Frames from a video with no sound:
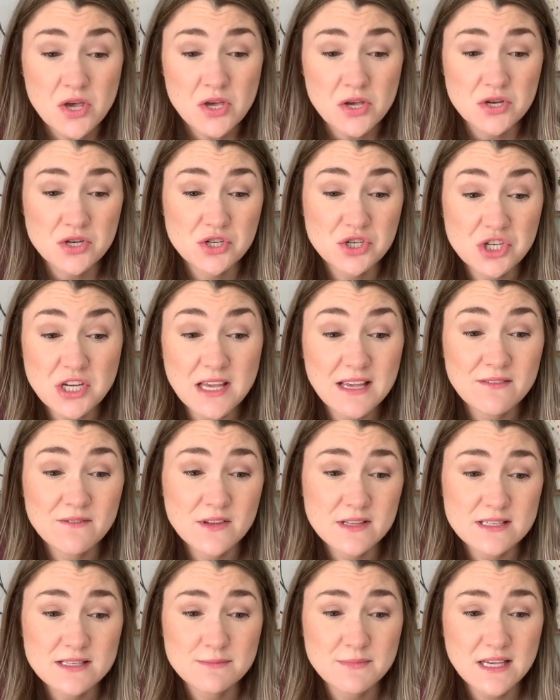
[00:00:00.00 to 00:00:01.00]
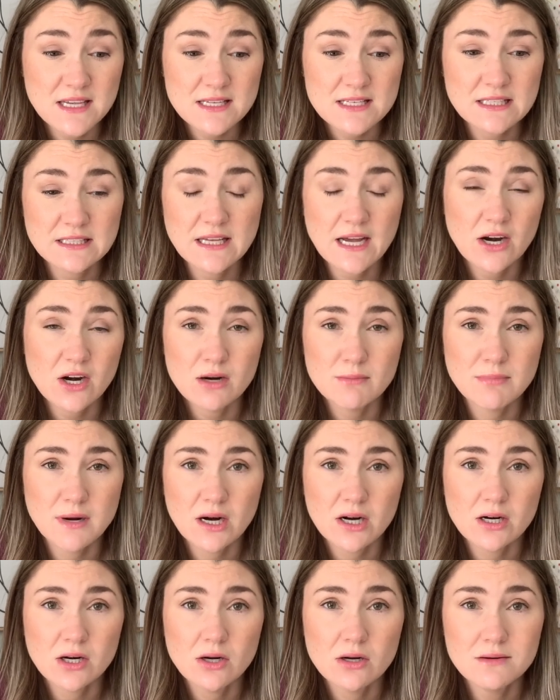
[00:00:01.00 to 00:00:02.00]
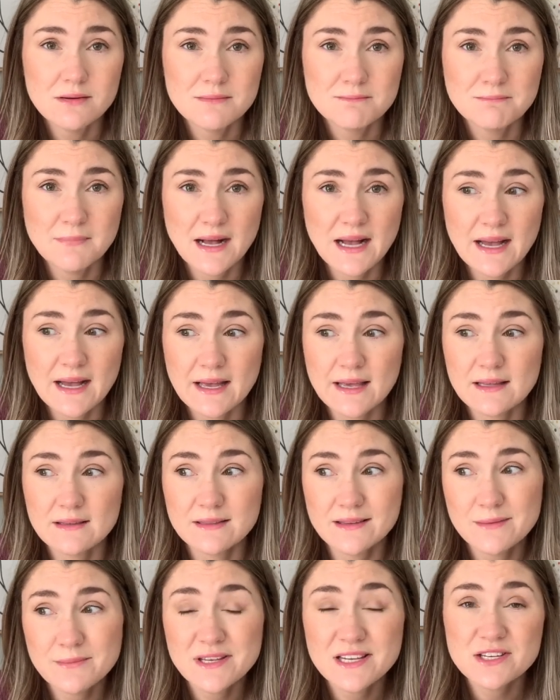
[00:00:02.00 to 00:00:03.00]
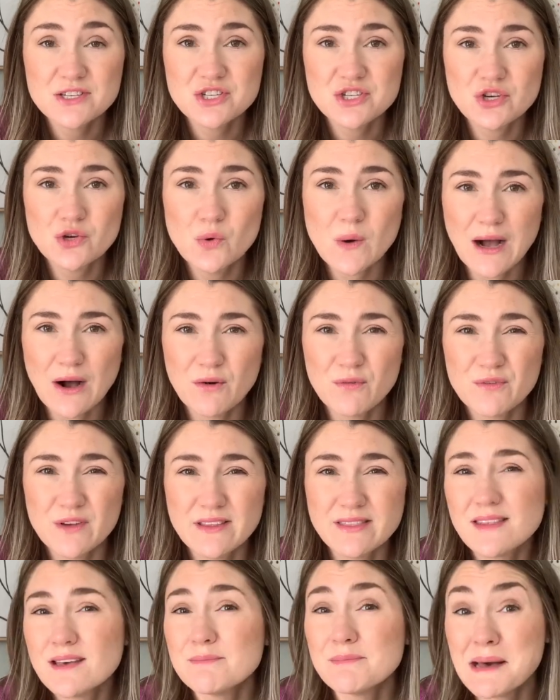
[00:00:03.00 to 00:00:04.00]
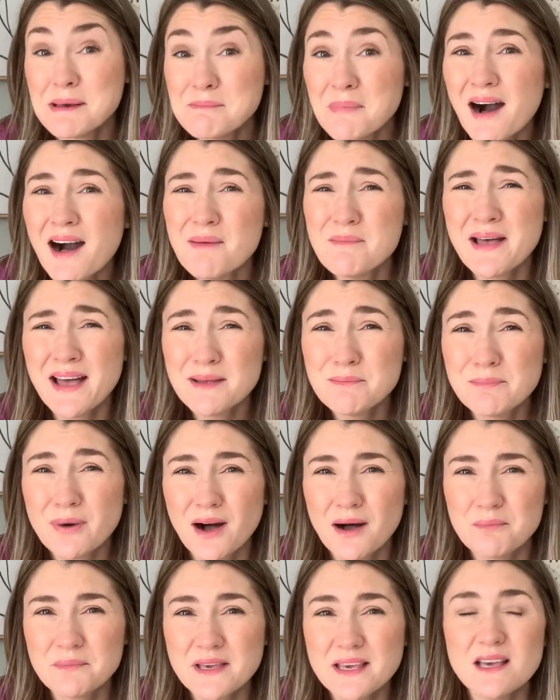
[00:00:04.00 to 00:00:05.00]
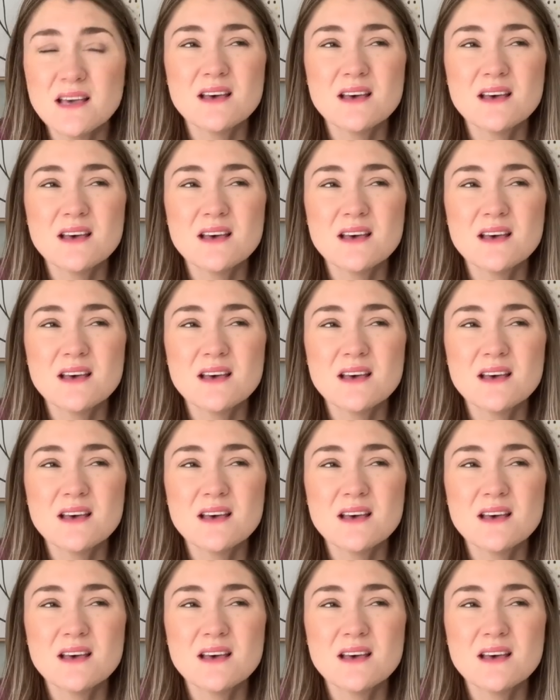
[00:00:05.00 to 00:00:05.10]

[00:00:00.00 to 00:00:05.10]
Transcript: she convinced me to let her borrow my limited two outfit that my mom had bought me,